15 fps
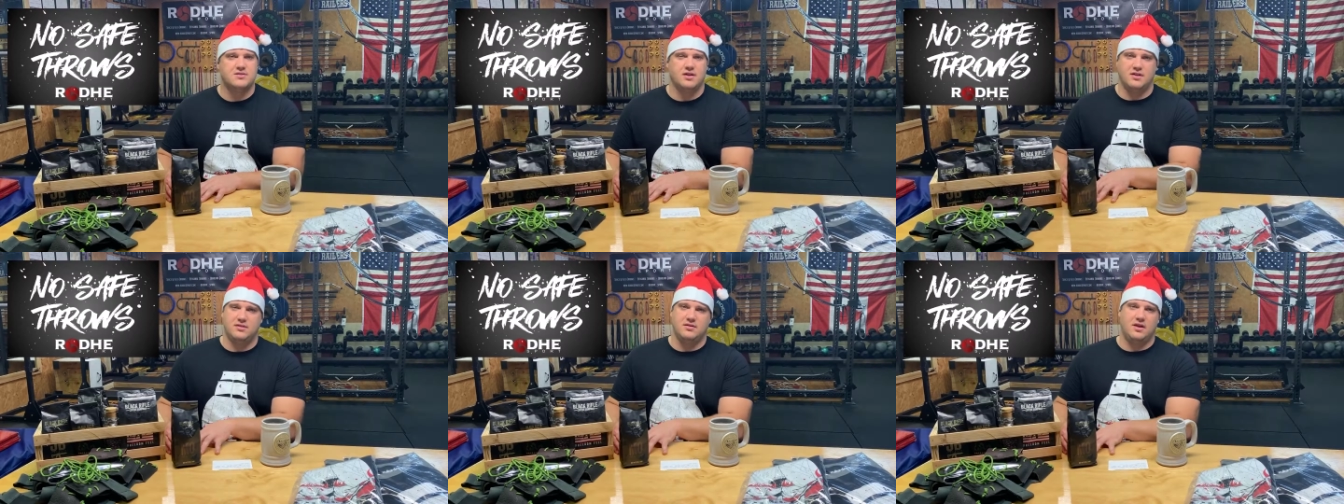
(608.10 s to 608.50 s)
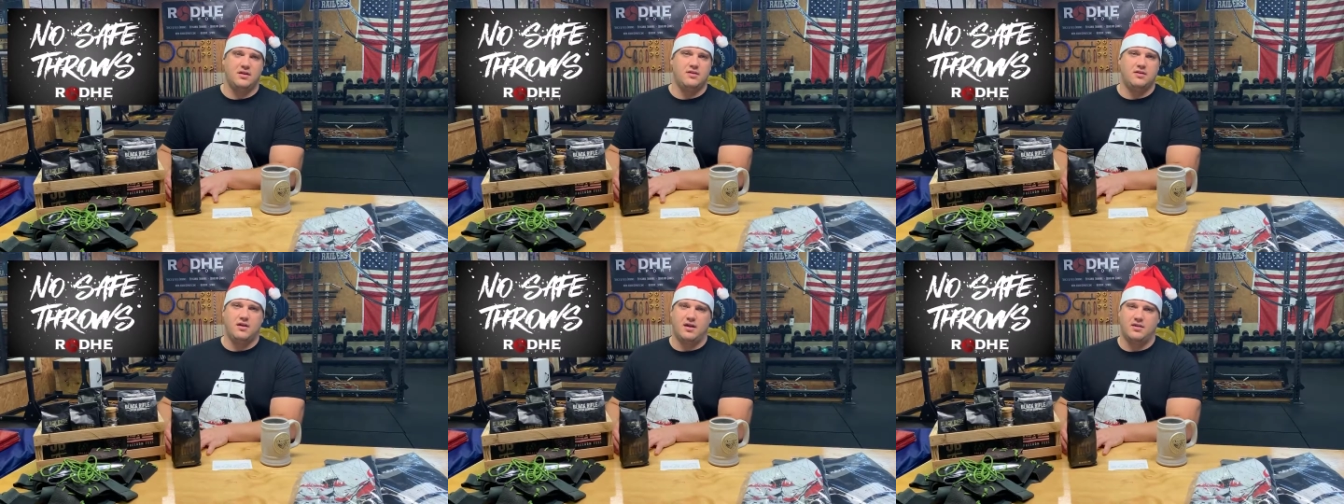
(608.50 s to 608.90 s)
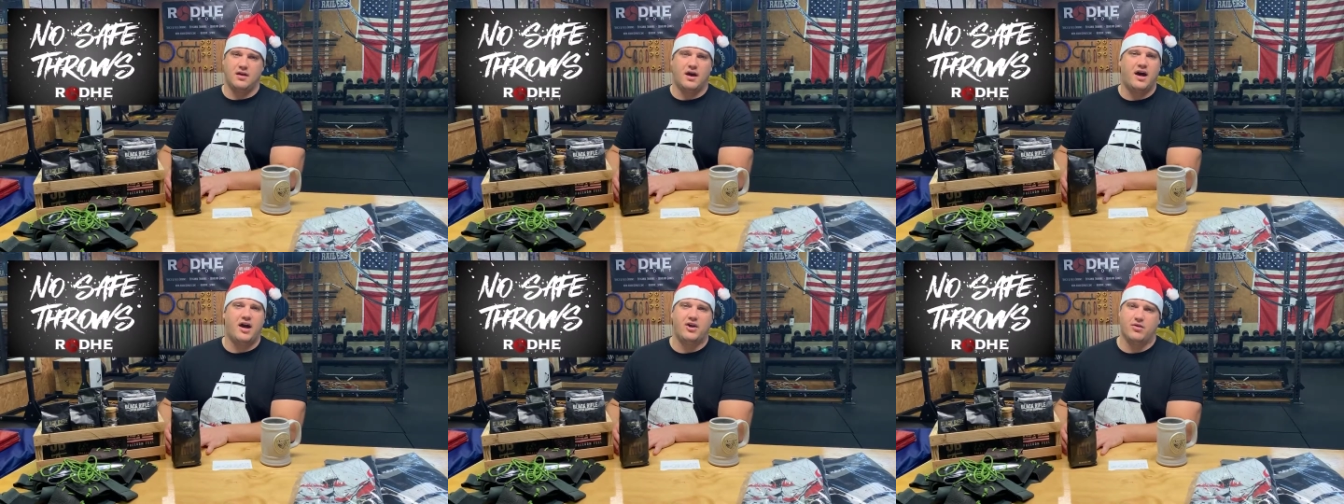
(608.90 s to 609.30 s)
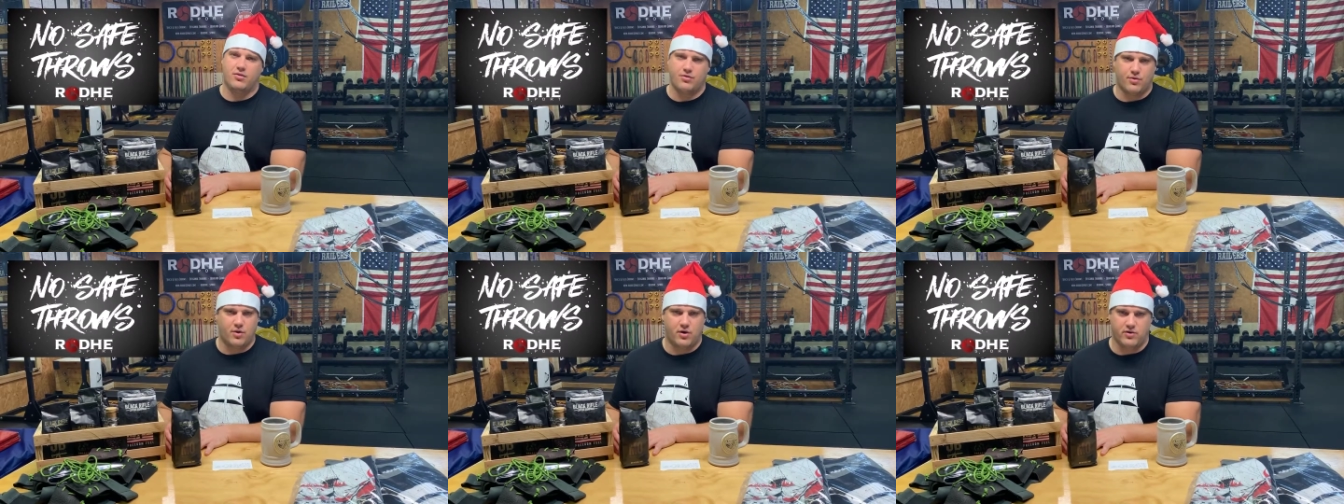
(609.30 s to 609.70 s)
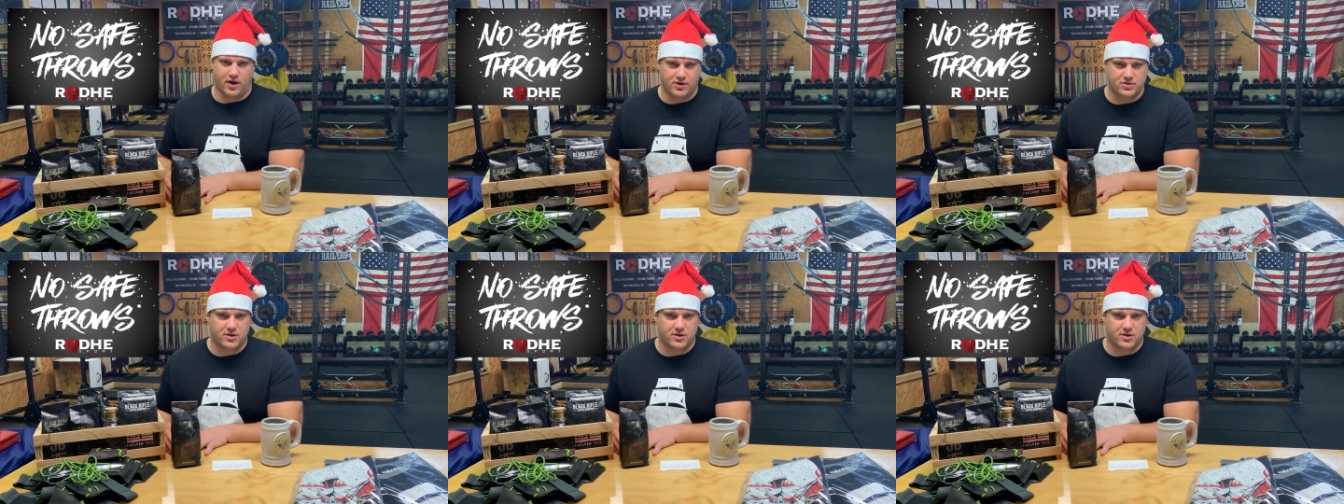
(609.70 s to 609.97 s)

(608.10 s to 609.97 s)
in the higher throwing range.